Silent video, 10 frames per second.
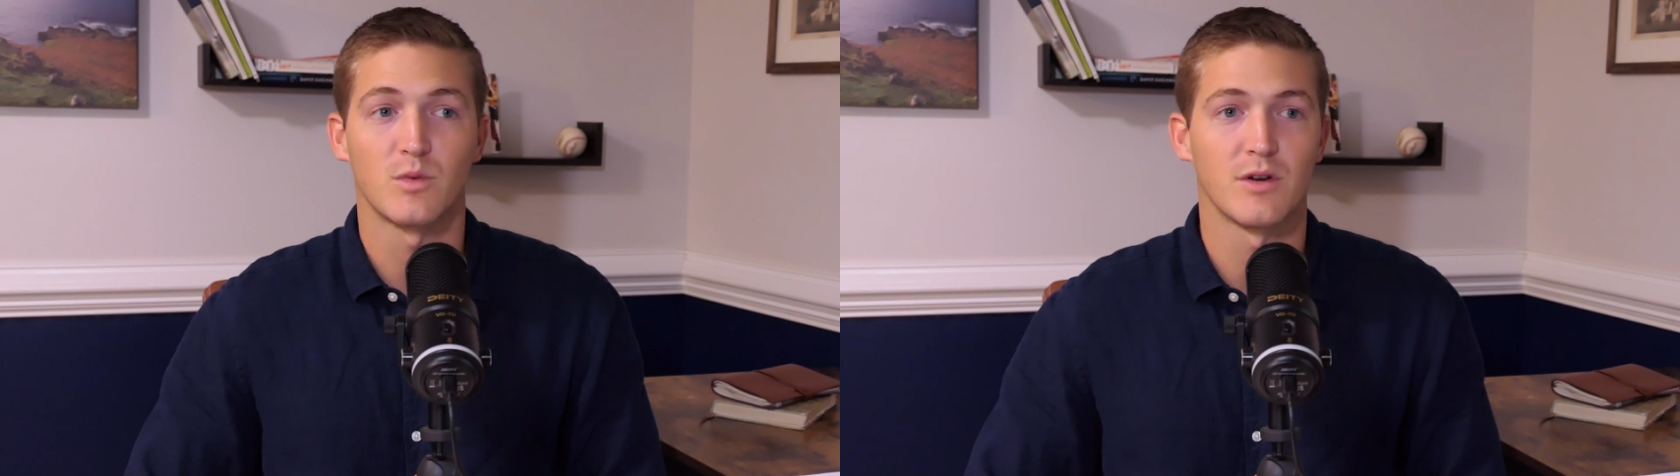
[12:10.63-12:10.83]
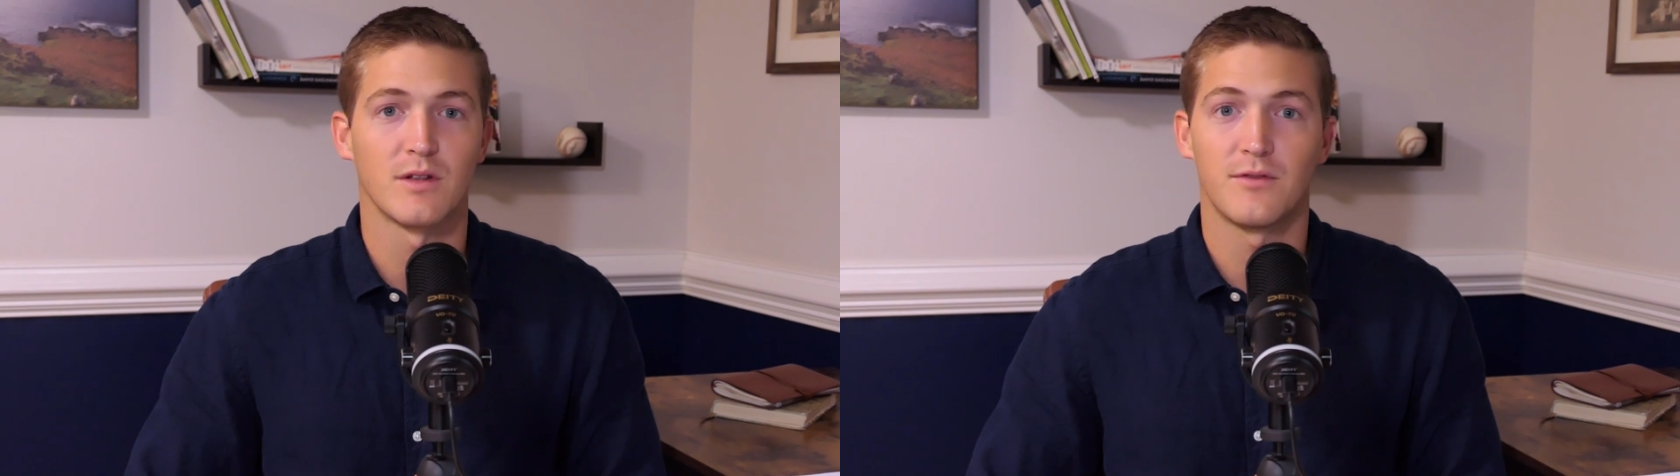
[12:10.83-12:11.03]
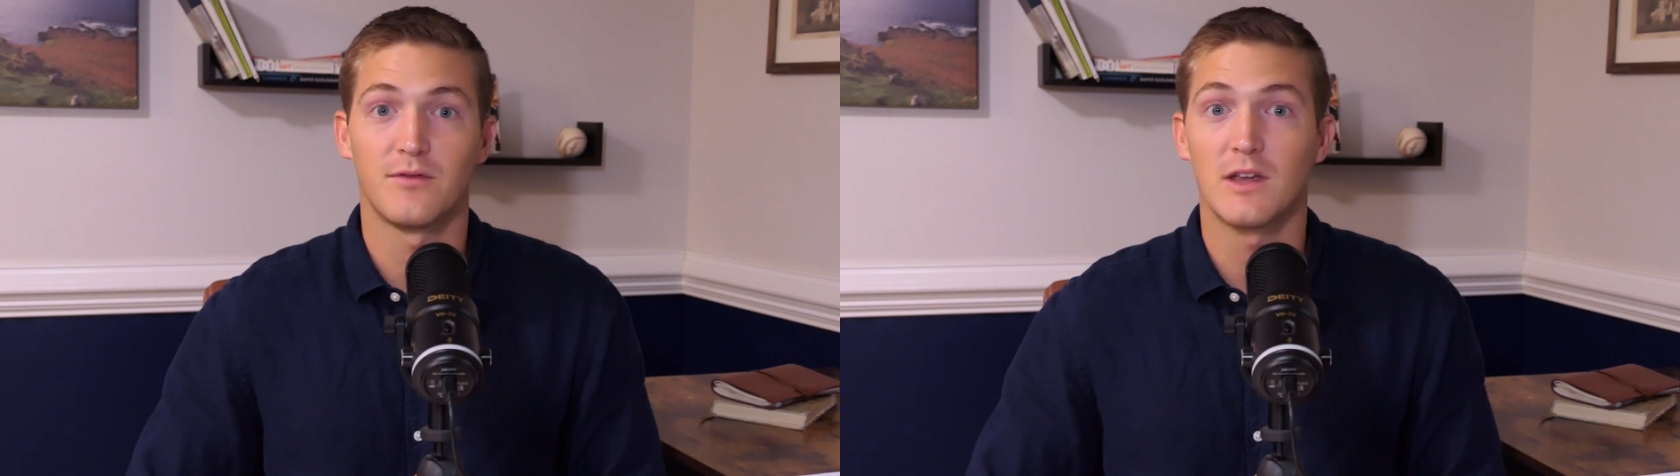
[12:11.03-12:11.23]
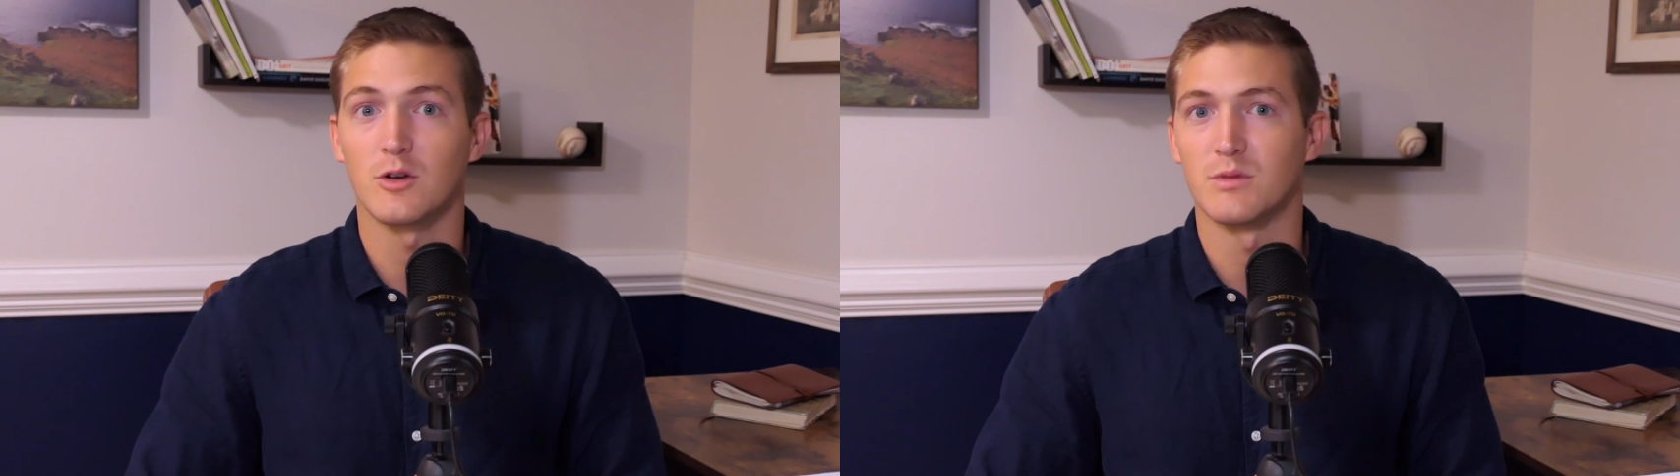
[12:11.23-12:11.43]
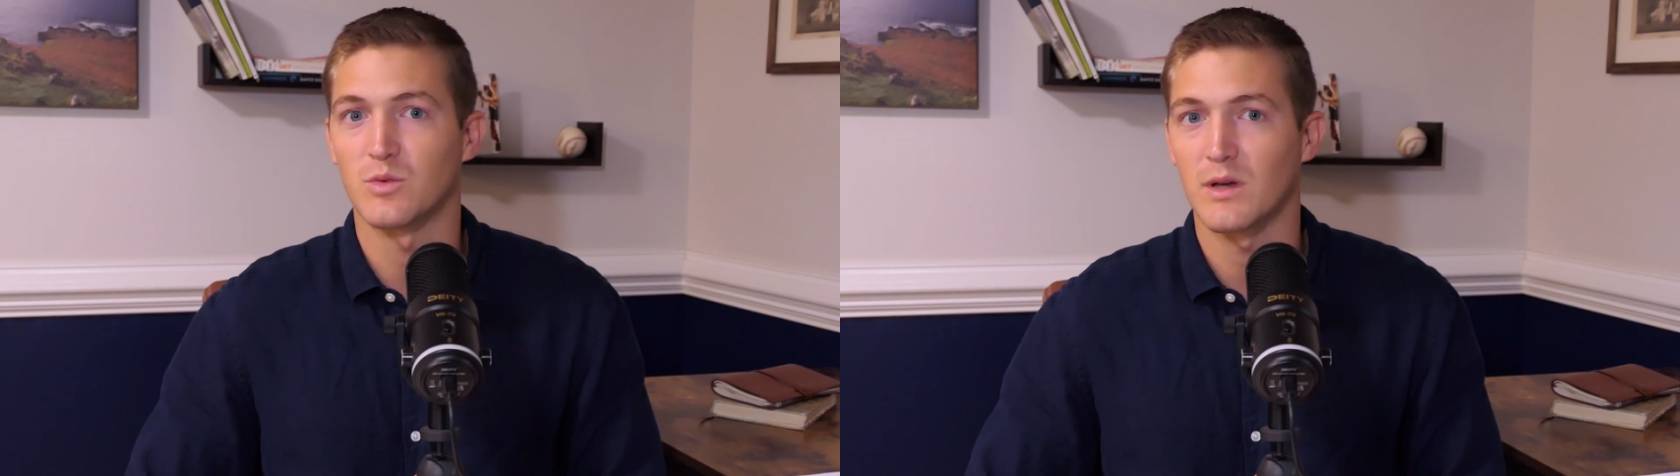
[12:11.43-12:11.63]
when you're in the
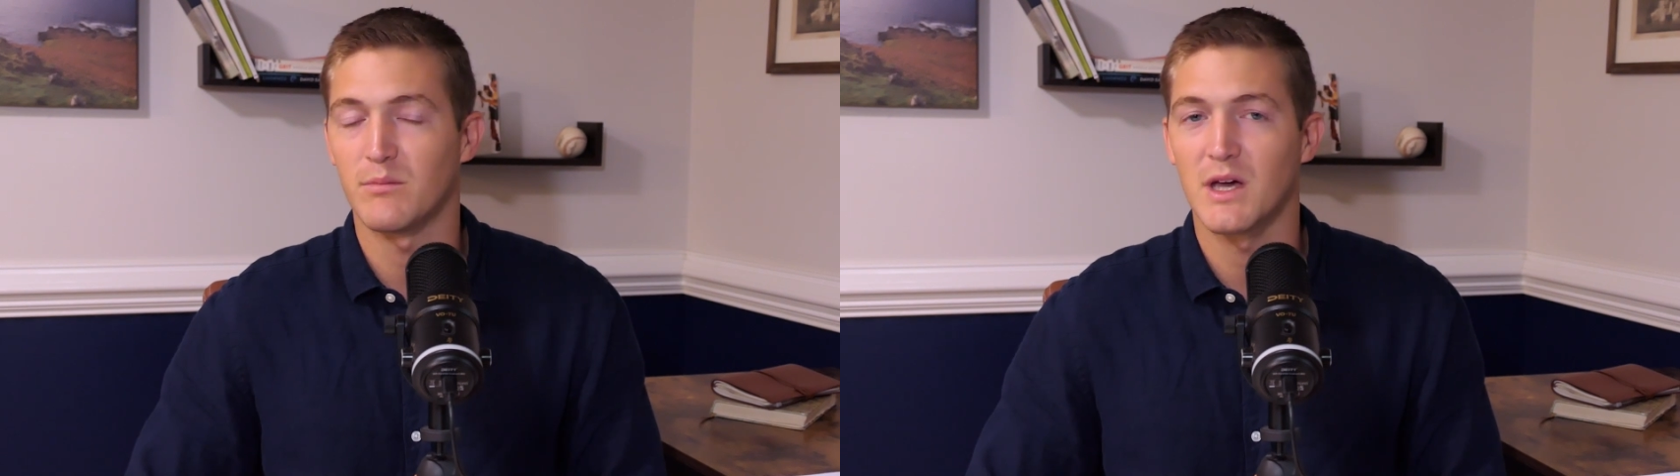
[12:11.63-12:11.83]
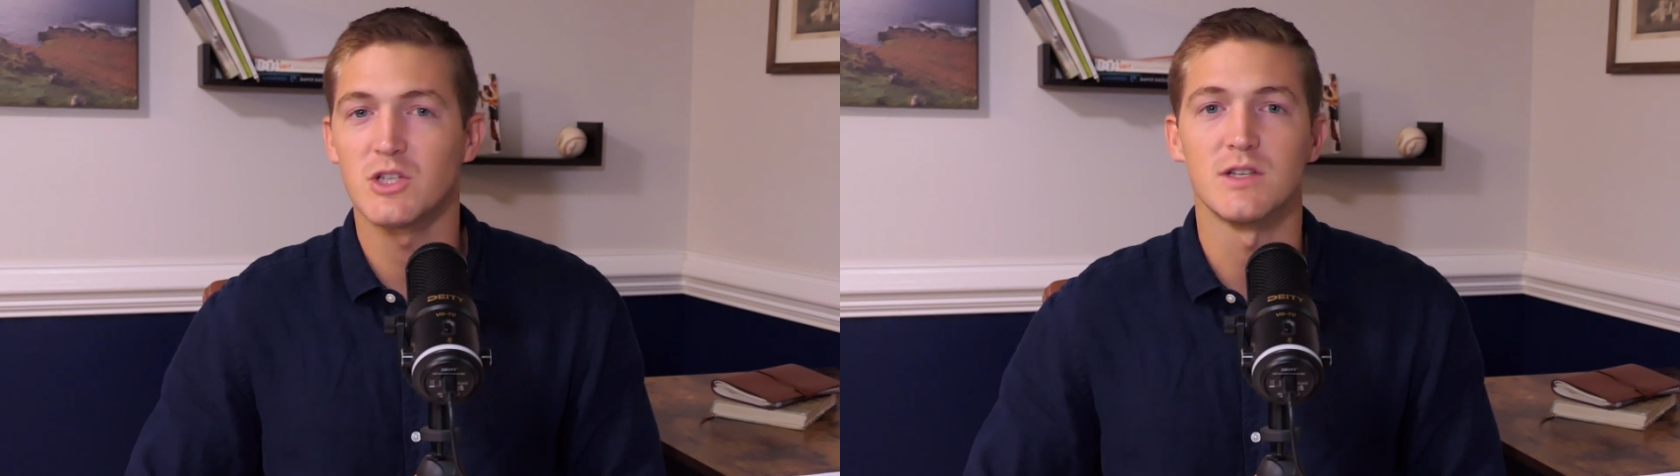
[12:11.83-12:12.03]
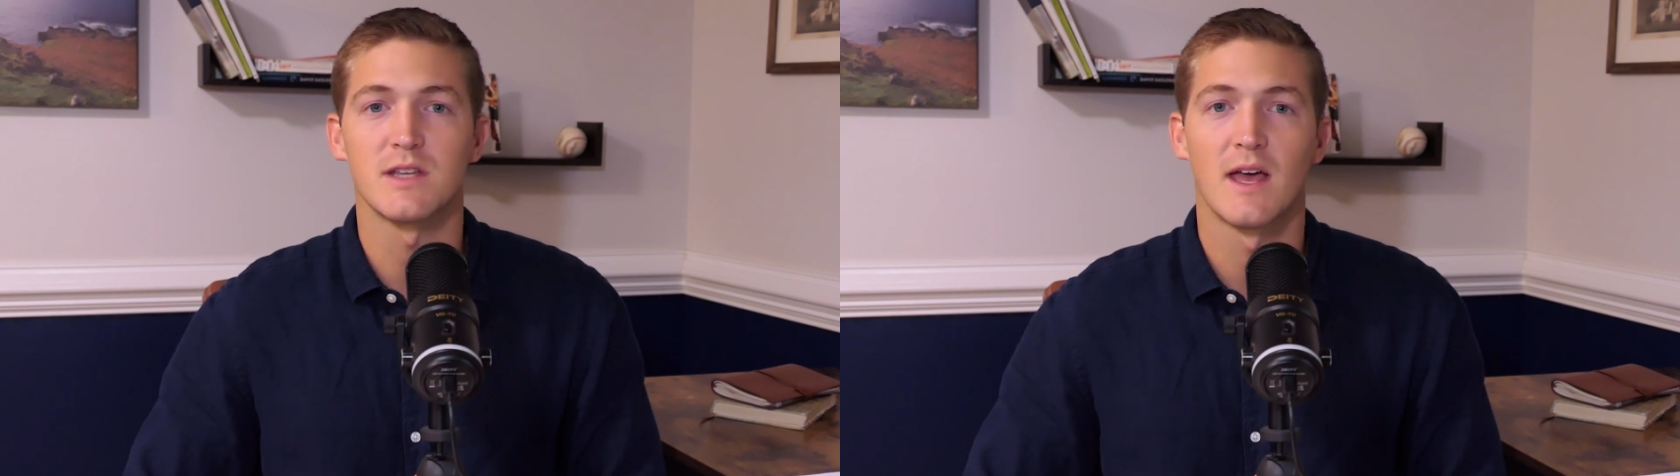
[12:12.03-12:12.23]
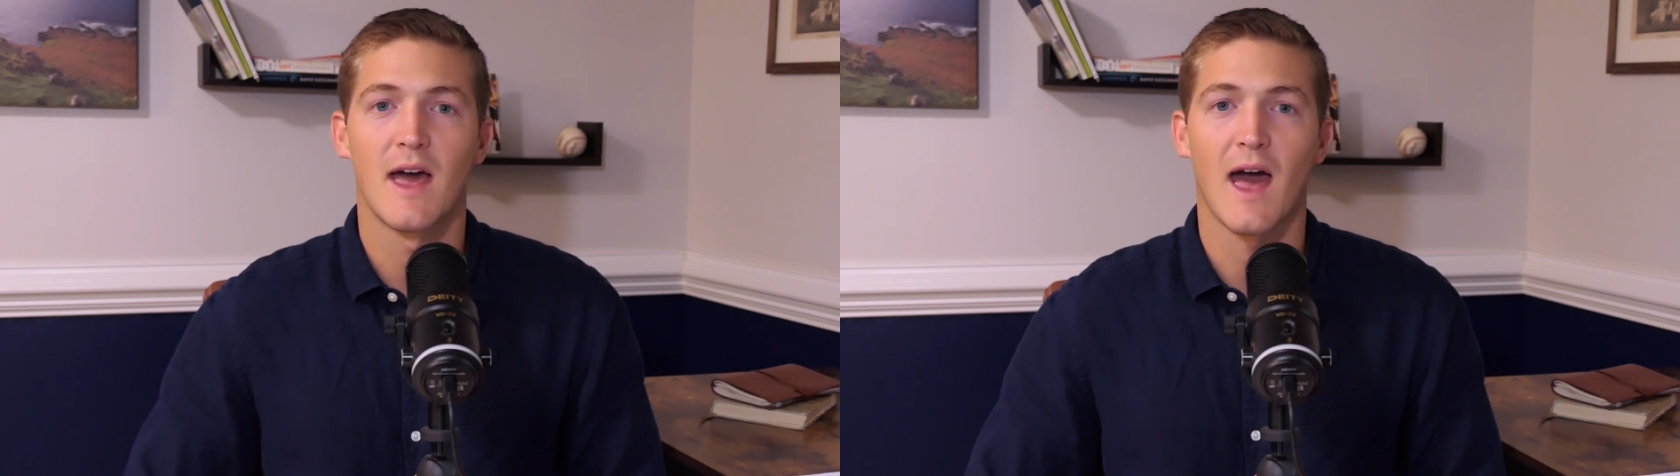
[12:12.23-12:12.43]
field between pitches,